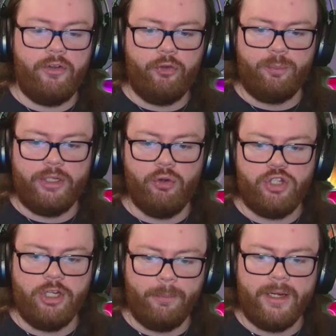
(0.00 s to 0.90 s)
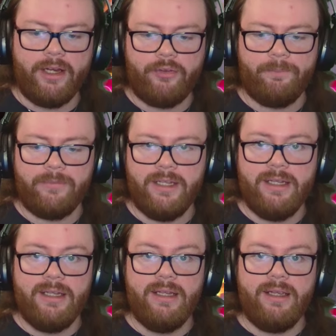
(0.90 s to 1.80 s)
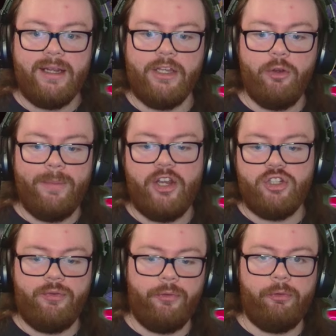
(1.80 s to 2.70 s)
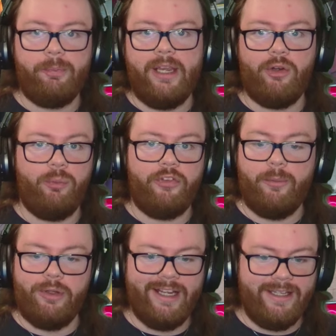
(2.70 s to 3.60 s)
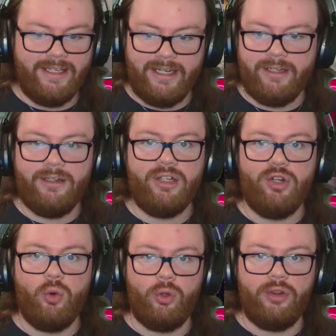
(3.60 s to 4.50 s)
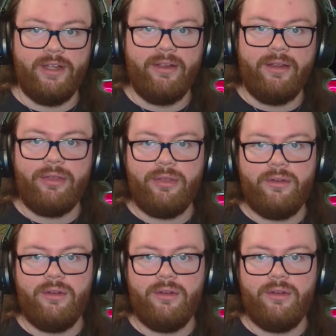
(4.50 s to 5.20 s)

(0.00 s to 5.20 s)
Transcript: a super huge heal bot. One. Can you imagine if this was paired with someone like Ying or Lilith?